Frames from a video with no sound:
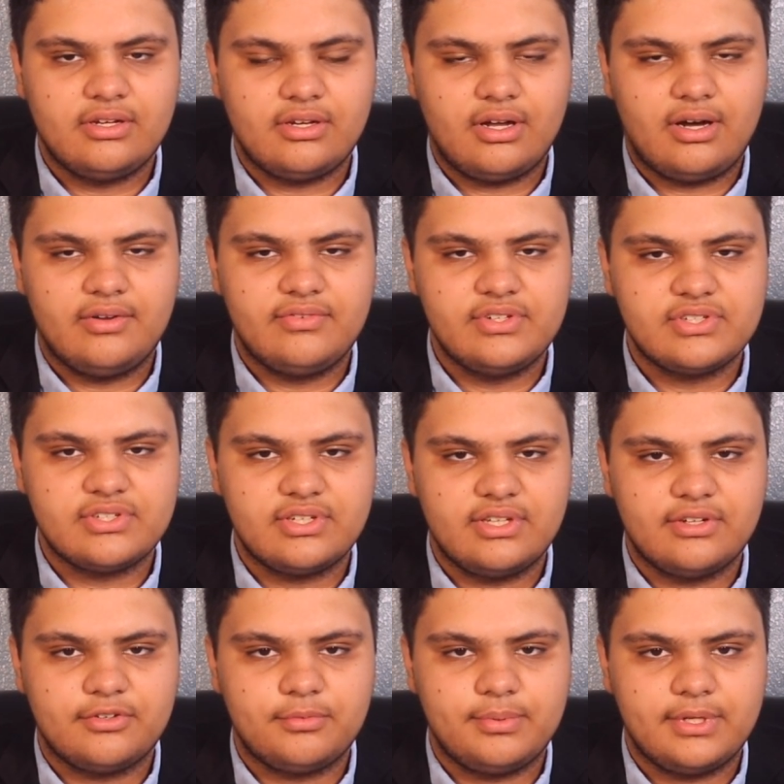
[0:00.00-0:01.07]
Now, obviously,
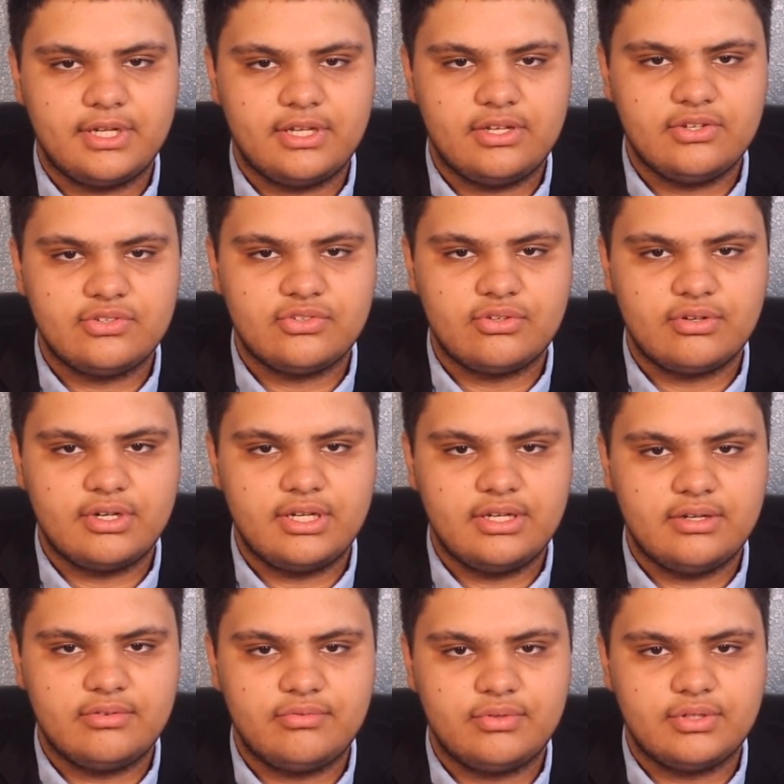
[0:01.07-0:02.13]
there's been a history
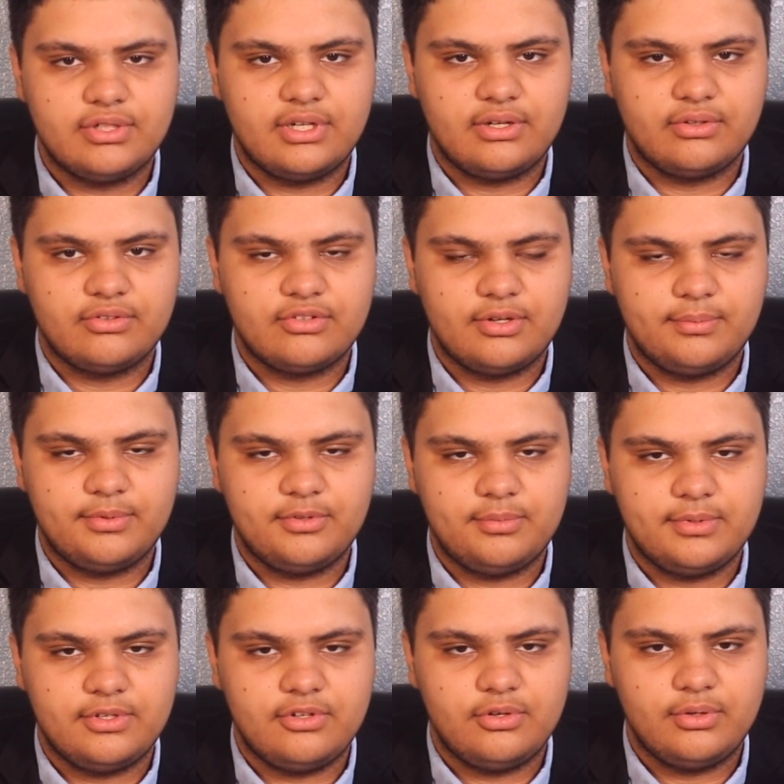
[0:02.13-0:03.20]
of what Donald Trump has
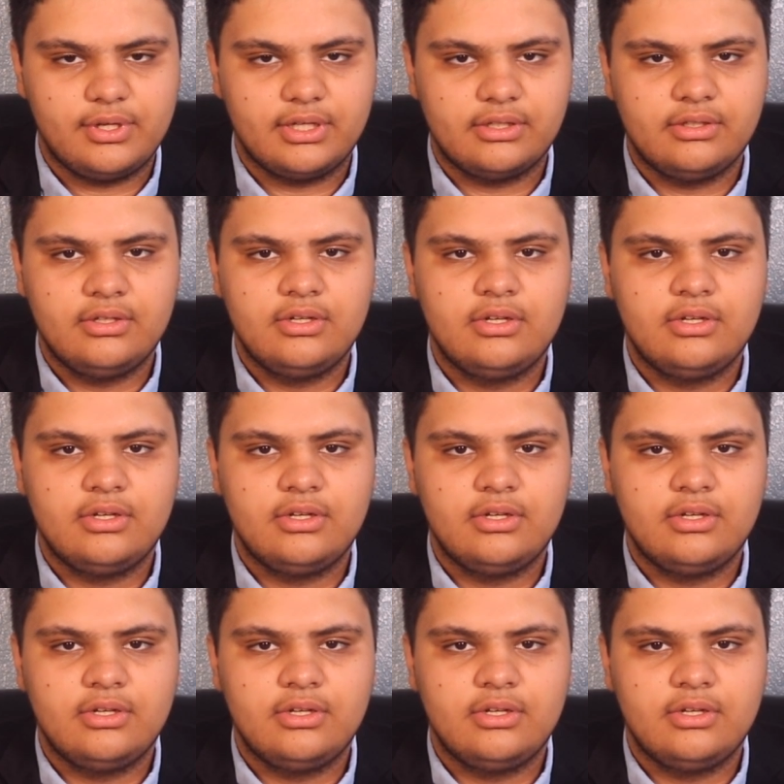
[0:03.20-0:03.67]
been doing.